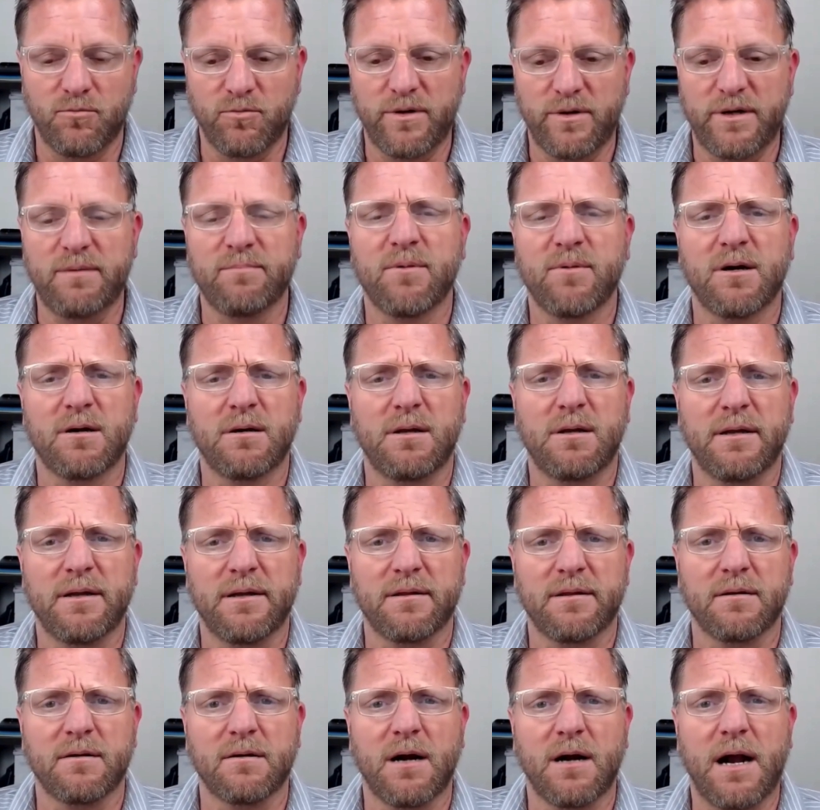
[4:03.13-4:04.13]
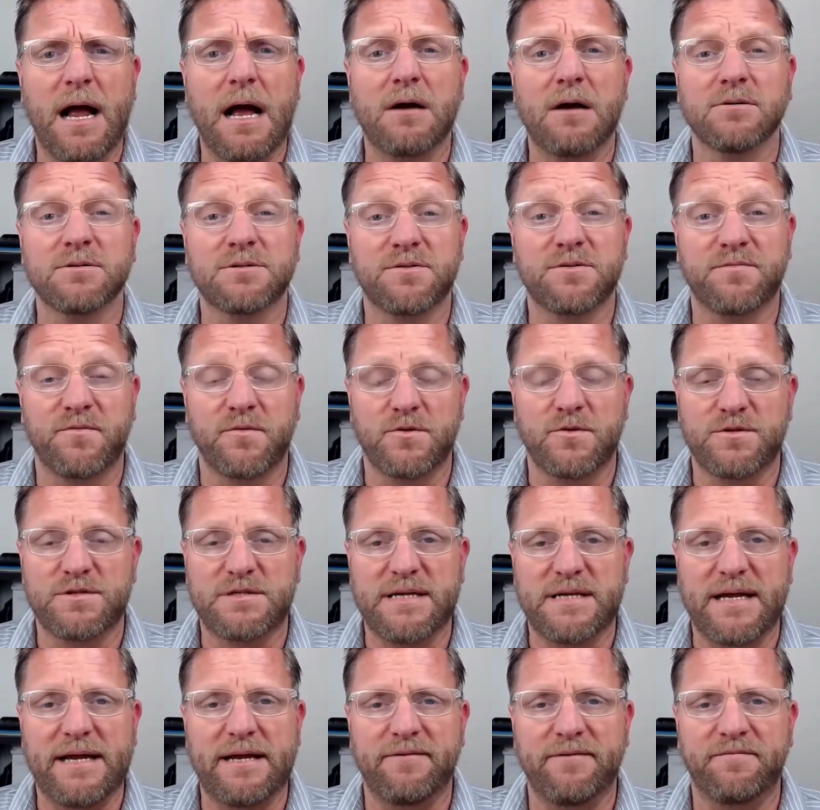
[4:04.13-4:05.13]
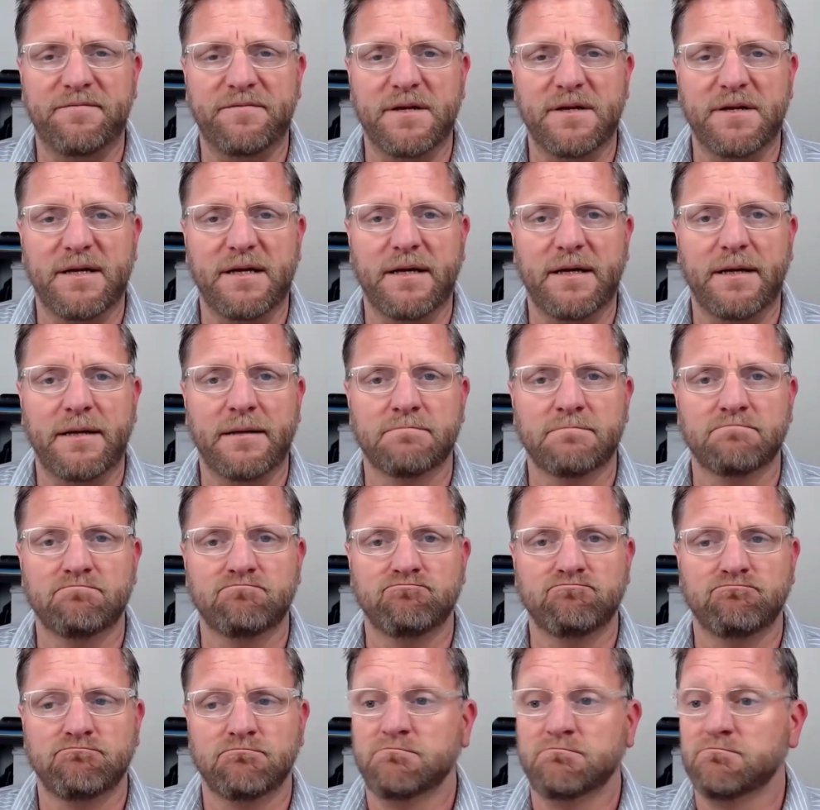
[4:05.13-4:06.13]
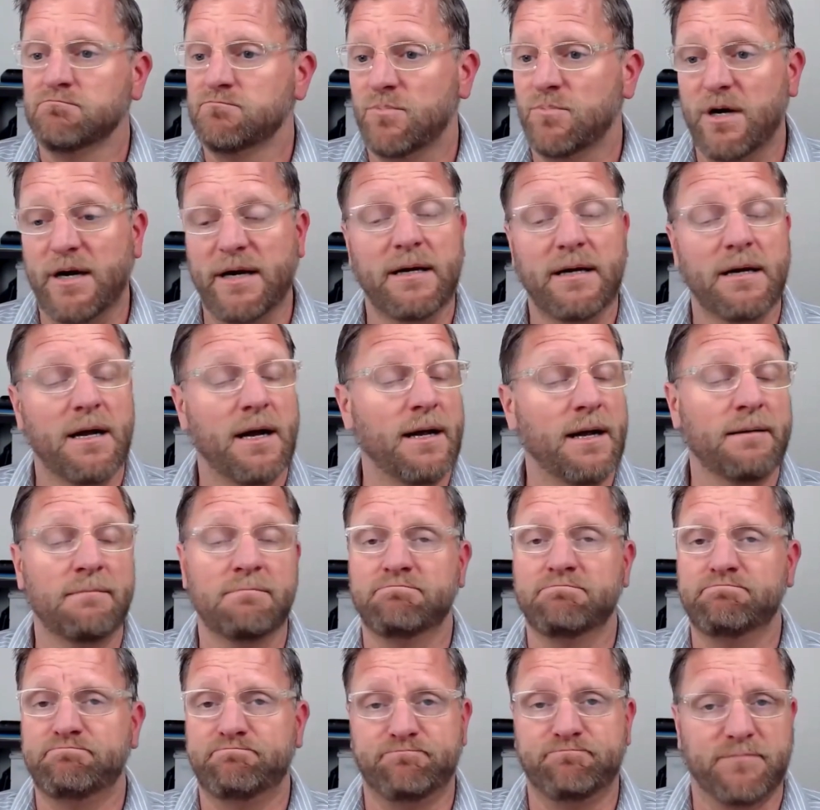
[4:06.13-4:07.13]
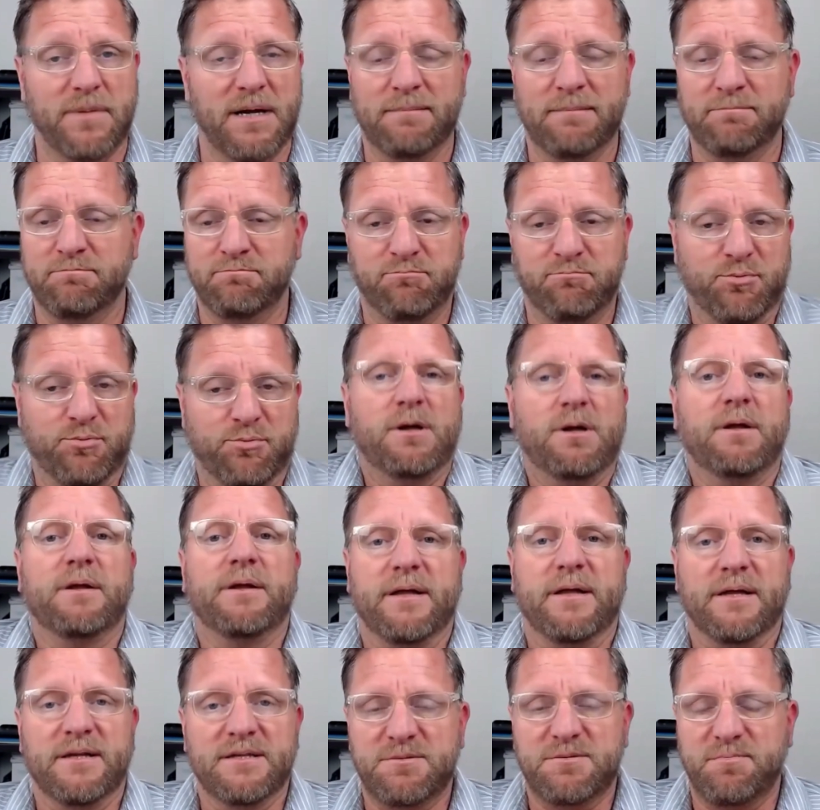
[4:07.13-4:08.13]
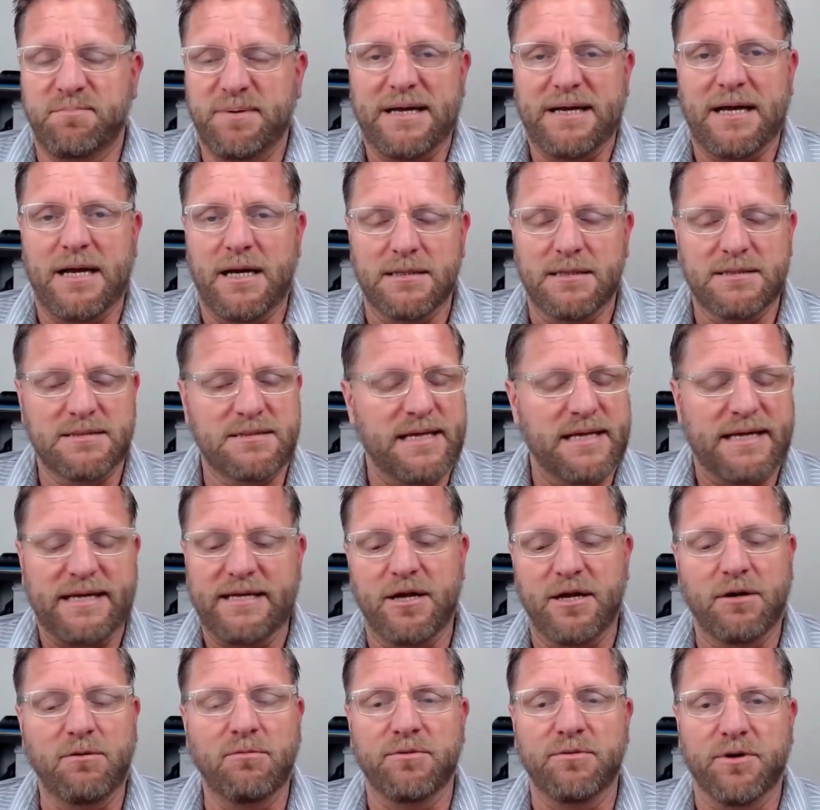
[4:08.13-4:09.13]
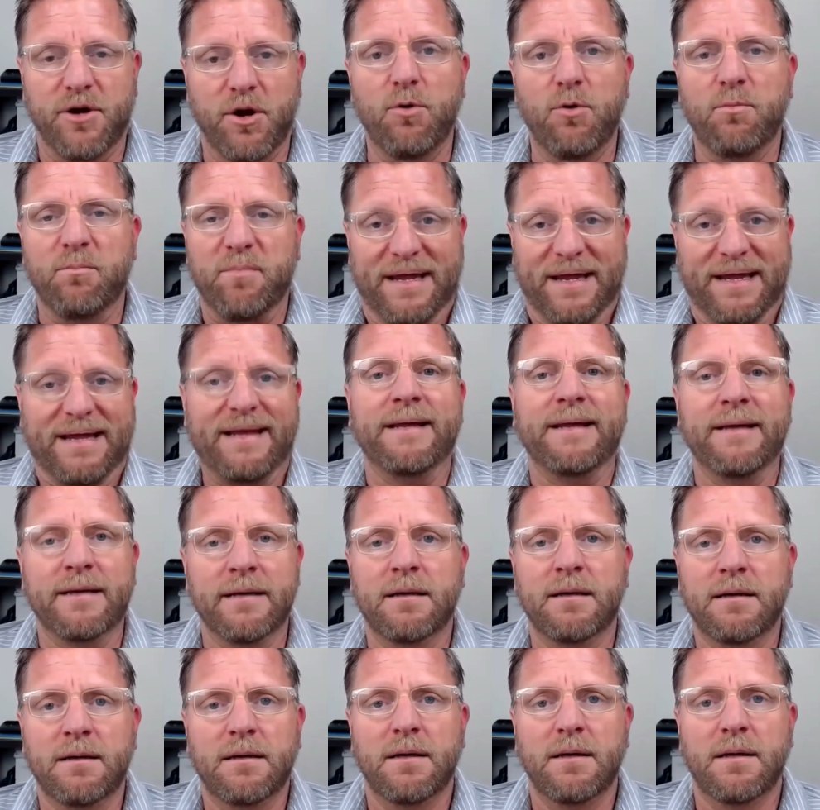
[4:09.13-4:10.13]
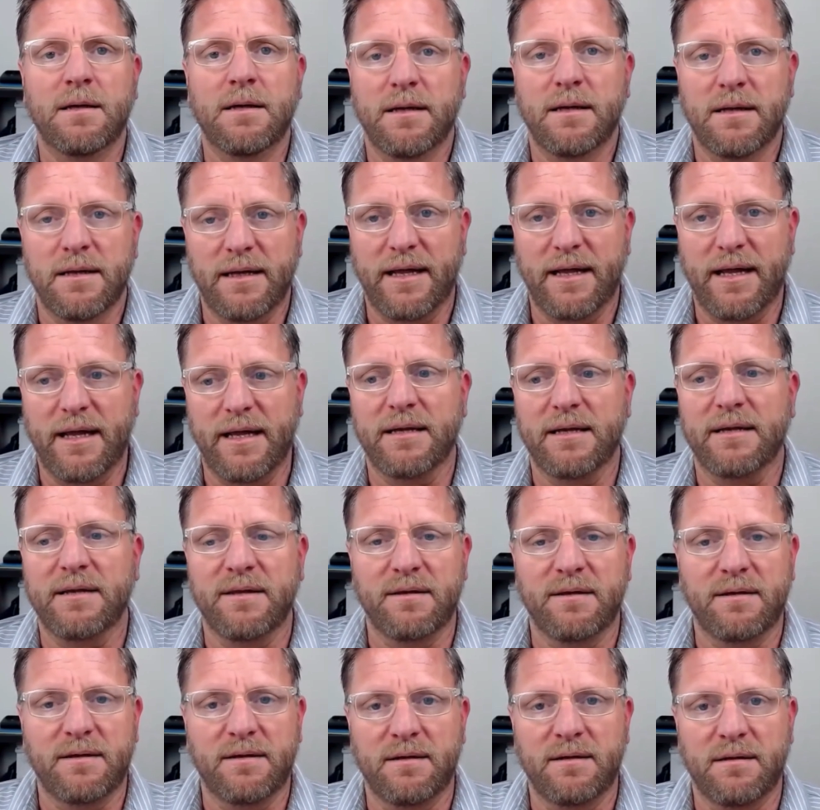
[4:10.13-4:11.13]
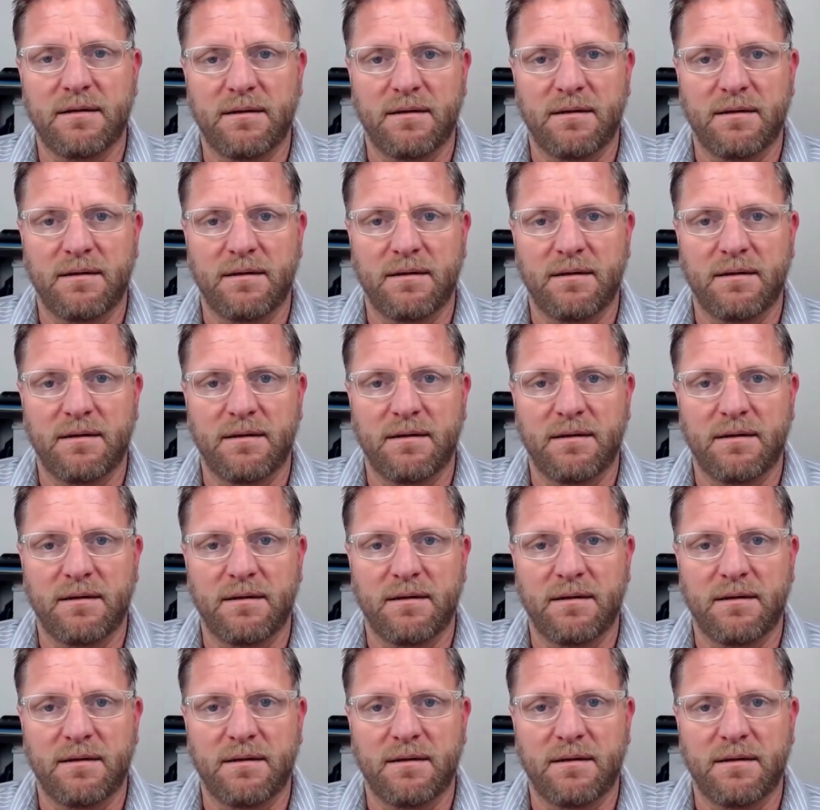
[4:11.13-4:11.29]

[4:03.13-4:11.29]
remodeling their house for safety, right? I'm brilliant because they don't know me. And